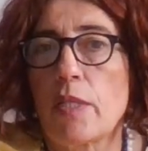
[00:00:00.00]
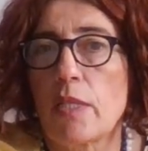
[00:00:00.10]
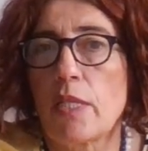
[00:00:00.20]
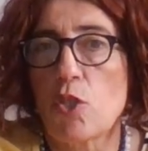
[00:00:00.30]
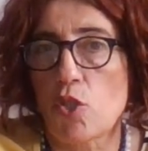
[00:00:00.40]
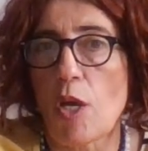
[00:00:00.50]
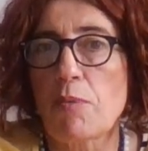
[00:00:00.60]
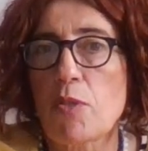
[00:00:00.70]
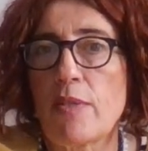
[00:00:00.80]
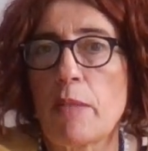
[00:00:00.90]
it
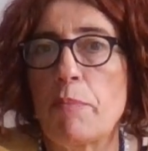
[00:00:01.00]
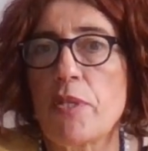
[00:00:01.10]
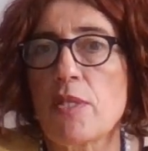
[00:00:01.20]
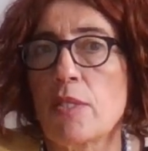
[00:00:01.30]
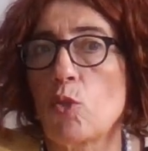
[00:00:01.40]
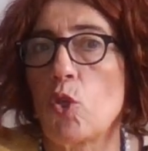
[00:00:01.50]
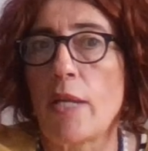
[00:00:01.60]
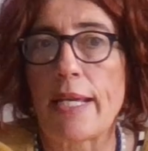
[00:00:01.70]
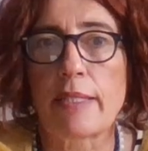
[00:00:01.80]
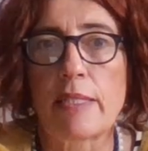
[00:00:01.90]
stops when a person,
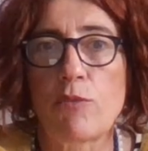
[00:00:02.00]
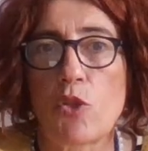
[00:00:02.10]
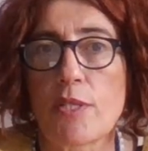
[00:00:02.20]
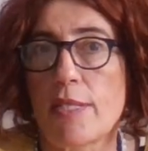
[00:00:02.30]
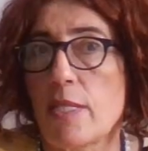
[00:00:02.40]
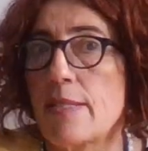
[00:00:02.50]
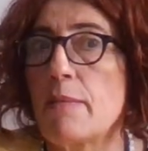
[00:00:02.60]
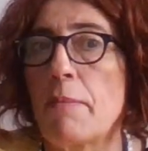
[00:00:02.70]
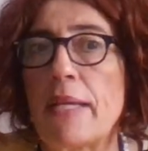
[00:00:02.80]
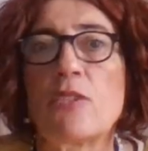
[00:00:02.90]
collective, or a
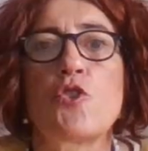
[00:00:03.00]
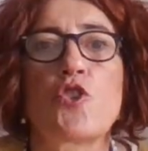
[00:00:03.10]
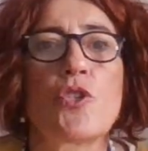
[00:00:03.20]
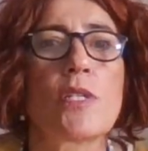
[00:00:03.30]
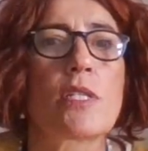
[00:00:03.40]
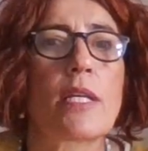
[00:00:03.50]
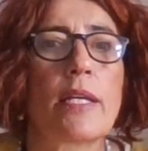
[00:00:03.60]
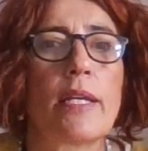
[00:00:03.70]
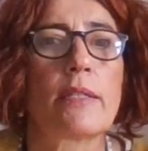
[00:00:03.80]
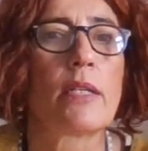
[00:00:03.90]
system managers
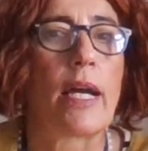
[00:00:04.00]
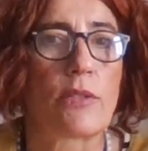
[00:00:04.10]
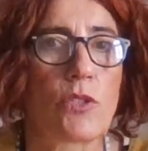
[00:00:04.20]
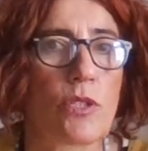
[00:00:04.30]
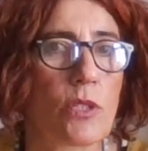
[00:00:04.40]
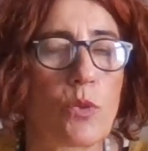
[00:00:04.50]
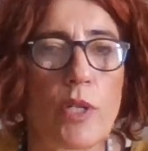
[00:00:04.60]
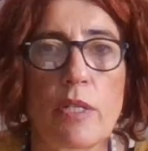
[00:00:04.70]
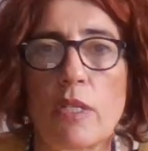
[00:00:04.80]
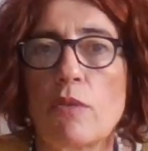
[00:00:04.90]
and others who
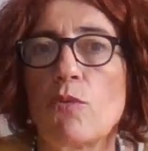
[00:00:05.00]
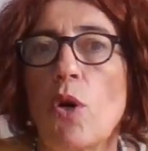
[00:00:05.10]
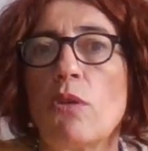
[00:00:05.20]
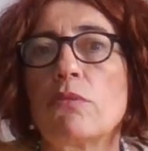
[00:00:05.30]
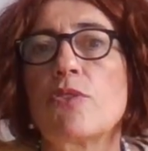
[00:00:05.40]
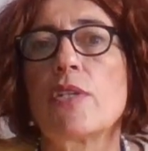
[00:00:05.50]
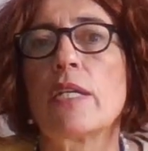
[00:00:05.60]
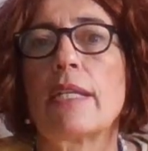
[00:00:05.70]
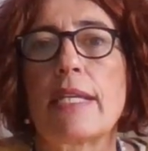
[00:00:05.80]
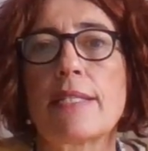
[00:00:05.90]
are involved
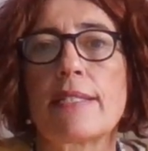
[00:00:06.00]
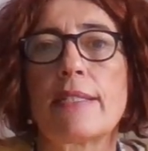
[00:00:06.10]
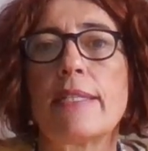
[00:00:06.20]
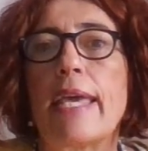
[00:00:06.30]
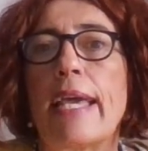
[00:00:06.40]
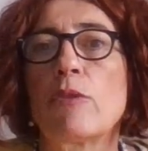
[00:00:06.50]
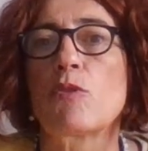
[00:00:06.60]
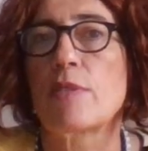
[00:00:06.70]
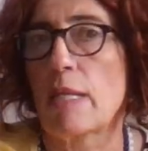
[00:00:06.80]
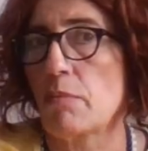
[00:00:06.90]
realize that the end
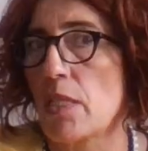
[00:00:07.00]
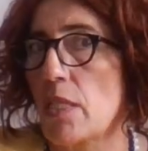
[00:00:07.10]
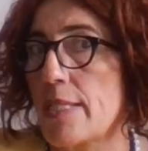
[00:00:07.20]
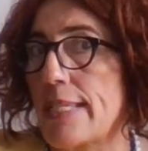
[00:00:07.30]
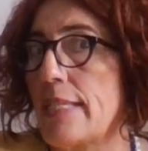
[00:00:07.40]
of something is